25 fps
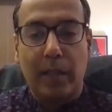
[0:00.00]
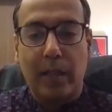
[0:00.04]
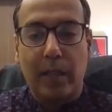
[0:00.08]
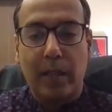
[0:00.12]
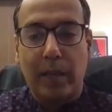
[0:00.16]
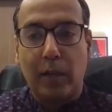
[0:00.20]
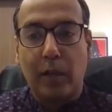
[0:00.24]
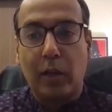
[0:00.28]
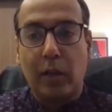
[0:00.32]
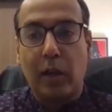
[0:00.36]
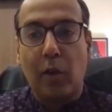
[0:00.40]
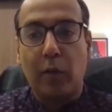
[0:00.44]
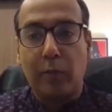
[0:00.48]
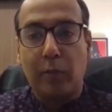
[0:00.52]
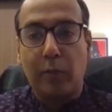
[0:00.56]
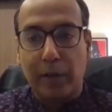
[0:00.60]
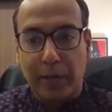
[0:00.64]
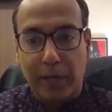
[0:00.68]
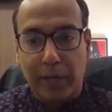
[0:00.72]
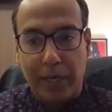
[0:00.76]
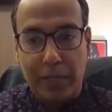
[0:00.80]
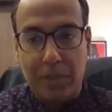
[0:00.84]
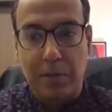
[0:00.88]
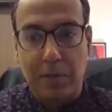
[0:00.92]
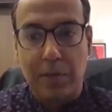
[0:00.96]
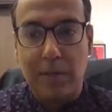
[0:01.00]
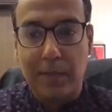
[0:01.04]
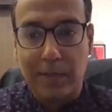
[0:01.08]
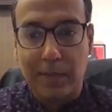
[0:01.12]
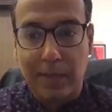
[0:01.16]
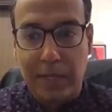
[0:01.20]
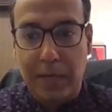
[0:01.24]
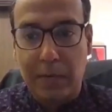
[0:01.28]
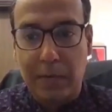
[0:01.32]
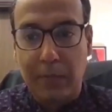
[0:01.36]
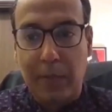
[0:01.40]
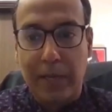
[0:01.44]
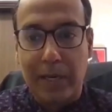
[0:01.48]
in a confrontational
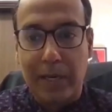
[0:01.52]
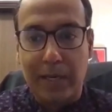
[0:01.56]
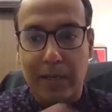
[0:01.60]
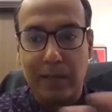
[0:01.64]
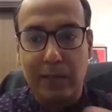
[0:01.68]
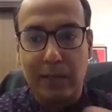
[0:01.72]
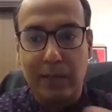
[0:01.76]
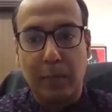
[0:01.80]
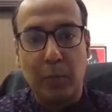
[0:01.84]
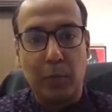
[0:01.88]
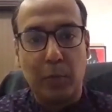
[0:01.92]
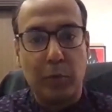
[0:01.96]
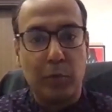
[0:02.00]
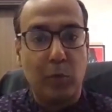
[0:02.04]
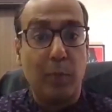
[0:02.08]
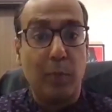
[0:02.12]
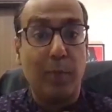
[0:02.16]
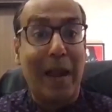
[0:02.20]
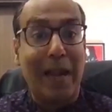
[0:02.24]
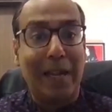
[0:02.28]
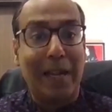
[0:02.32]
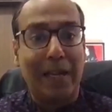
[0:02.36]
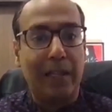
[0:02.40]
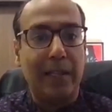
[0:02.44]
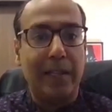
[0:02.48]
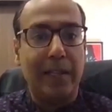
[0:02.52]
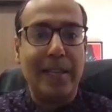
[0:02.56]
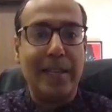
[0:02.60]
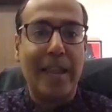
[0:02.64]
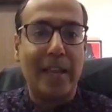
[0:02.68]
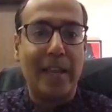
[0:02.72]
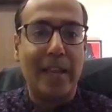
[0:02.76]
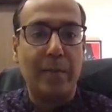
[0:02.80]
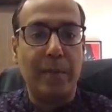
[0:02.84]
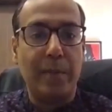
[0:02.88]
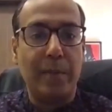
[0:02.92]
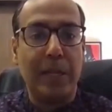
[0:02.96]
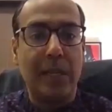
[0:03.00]
scene where he's supposed to battle the
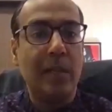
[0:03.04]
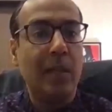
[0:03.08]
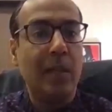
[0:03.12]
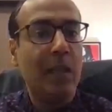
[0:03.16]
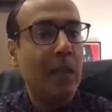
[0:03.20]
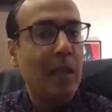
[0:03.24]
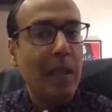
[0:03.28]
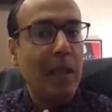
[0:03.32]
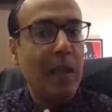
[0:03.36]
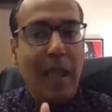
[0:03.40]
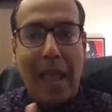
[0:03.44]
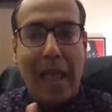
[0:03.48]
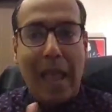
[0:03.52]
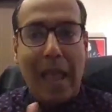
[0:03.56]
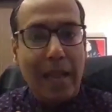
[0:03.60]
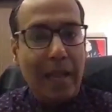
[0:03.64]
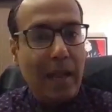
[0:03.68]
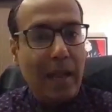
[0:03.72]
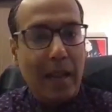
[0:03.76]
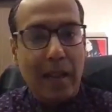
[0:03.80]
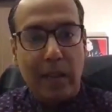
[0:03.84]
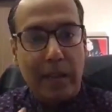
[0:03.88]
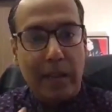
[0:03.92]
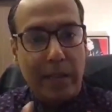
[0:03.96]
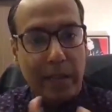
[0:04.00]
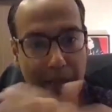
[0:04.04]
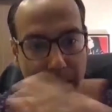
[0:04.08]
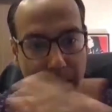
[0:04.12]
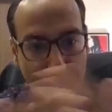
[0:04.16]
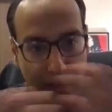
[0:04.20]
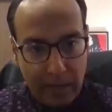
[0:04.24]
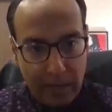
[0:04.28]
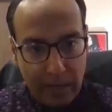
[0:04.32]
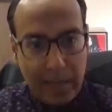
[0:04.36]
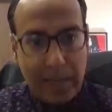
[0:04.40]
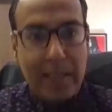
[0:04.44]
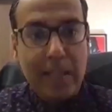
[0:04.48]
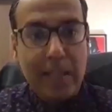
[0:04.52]
enemy, and
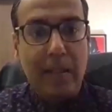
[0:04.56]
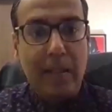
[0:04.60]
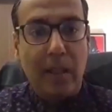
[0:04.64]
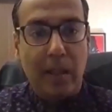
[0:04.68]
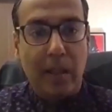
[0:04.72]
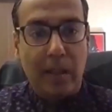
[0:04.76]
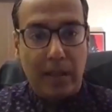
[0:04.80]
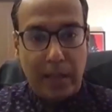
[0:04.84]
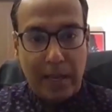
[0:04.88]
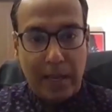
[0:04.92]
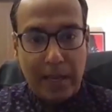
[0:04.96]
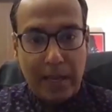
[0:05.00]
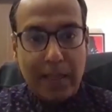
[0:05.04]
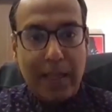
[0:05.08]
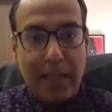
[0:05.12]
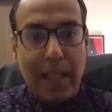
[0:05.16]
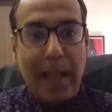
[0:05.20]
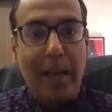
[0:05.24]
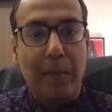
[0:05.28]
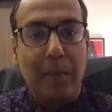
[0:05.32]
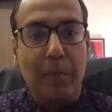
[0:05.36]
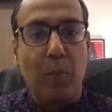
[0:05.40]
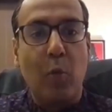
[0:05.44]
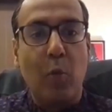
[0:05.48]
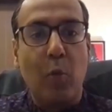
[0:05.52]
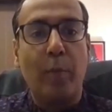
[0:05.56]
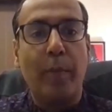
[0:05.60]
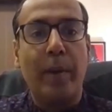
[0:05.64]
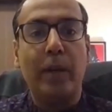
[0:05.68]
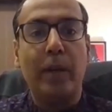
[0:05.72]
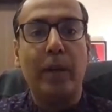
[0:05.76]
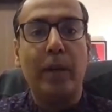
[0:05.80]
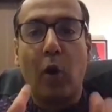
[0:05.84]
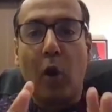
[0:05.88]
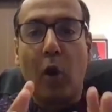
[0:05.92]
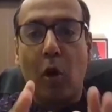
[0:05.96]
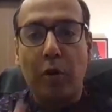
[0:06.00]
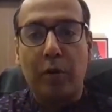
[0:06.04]
in that
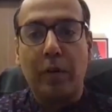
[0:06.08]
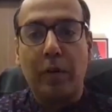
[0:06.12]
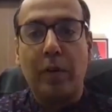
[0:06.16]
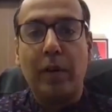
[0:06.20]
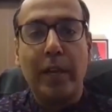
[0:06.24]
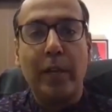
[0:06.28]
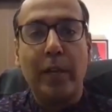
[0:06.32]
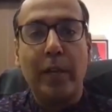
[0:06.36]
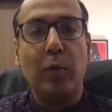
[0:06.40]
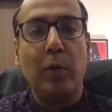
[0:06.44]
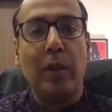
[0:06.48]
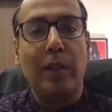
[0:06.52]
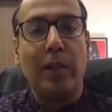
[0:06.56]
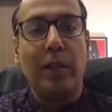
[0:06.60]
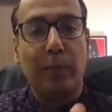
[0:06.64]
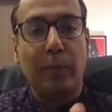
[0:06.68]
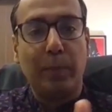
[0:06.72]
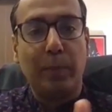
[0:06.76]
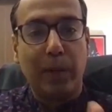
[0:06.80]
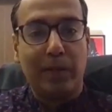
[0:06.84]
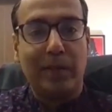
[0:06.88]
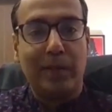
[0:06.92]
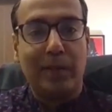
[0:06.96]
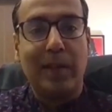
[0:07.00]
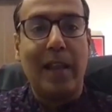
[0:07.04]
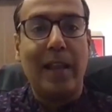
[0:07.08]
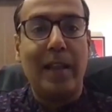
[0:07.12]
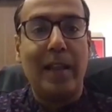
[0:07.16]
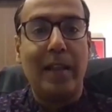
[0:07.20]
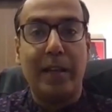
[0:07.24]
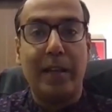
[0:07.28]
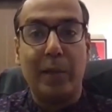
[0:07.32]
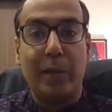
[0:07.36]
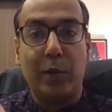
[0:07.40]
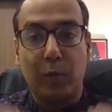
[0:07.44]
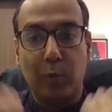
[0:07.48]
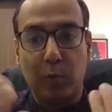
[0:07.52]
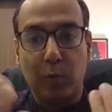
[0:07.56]
moment, contrary to his
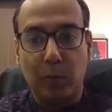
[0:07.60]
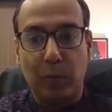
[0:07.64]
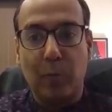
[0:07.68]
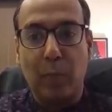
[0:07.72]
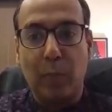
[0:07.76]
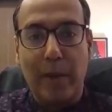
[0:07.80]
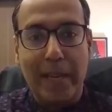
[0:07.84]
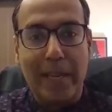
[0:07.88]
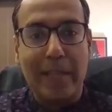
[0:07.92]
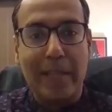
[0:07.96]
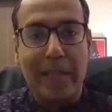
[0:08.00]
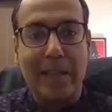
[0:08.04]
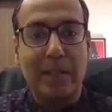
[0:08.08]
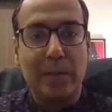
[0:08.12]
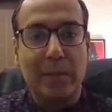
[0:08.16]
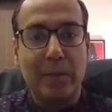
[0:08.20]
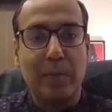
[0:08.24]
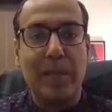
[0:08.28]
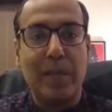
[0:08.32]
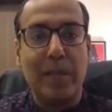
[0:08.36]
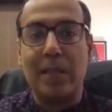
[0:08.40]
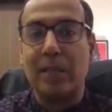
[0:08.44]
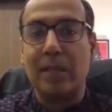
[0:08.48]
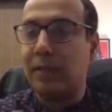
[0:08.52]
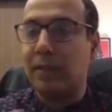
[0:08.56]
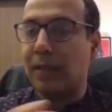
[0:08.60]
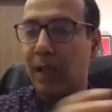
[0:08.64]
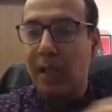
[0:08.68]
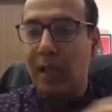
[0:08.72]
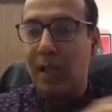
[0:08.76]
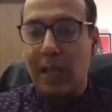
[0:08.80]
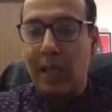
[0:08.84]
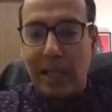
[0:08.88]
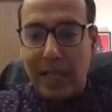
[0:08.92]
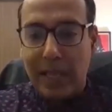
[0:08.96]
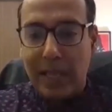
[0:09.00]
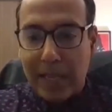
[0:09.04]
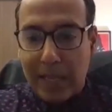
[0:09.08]
personality, to the way he speaks,
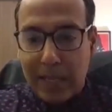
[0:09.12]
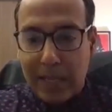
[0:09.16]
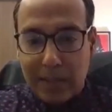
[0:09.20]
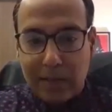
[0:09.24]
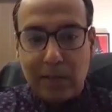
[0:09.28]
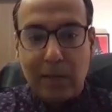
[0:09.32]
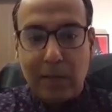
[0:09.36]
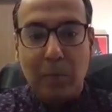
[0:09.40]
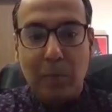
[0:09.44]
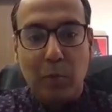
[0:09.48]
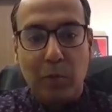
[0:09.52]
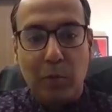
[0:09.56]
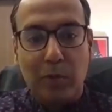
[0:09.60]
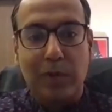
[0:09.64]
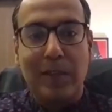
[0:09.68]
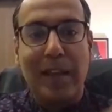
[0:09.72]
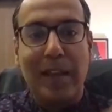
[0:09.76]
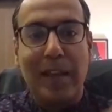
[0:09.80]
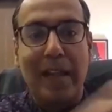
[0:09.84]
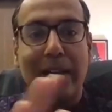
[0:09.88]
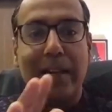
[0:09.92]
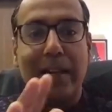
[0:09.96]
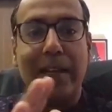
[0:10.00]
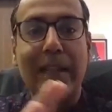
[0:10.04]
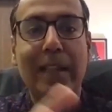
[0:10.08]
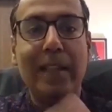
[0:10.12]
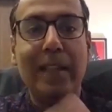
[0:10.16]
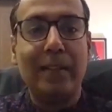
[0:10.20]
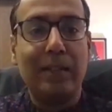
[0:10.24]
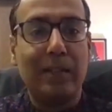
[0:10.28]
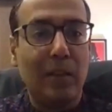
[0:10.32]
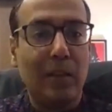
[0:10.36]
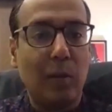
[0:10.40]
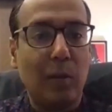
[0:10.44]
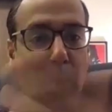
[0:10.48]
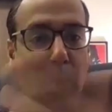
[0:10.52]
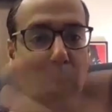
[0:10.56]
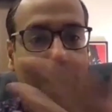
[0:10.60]
he is the most
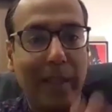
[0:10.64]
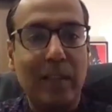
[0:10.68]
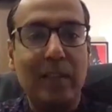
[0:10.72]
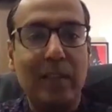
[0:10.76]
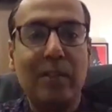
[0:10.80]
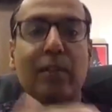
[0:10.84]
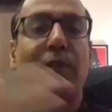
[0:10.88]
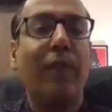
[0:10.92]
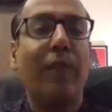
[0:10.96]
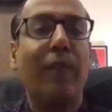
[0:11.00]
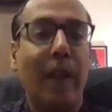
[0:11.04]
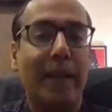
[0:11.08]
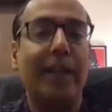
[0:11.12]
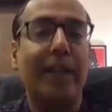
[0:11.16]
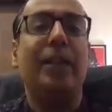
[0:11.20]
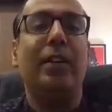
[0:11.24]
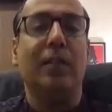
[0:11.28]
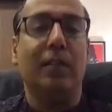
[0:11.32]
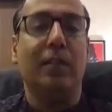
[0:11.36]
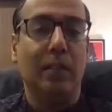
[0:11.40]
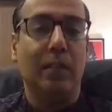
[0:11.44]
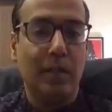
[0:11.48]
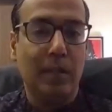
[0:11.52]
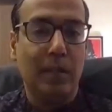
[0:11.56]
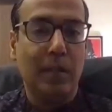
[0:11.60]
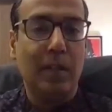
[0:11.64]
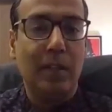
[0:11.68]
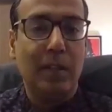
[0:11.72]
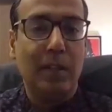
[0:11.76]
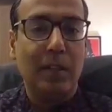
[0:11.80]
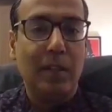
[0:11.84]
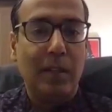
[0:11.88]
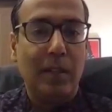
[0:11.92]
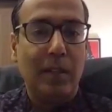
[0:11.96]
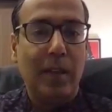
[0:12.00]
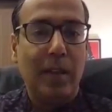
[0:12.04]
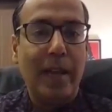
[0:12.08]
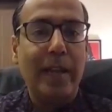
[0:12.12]
deadliest, the quickest fighter,
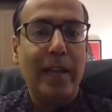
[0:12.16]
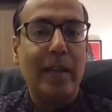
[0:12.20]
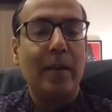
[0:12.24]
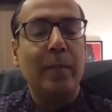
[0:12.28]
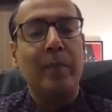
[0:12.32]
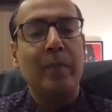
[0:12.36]
right?